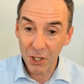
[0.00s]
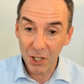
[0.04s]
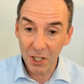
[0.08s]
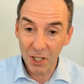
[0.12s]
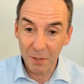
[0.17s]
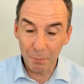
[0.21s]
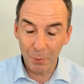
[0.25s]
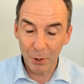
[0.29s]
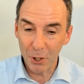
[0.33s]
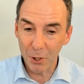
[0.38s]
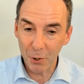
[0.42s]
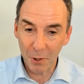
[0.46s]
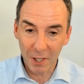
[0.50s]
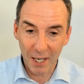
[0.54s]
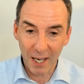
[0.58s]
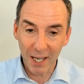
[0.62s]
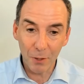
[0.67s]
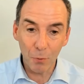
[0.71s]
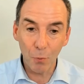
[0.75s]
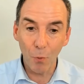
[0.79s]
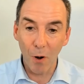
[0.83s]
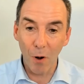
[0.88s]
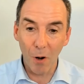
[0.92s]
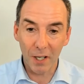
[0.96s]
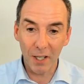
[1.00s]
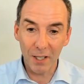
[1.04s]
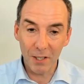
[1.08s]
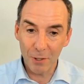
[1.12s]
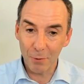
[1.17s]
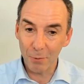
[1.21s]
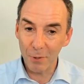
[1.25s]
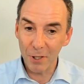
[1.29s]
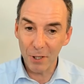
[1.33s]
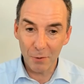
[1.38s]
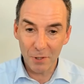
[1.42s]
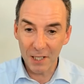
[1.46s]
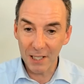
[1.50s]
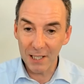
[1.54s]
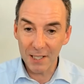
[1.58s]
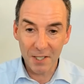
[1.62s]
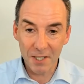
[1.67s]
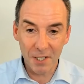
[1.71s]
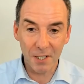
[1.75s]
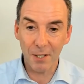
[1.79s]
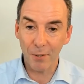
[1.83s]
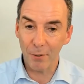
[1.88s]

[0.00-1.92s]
but you can't walk into a utility or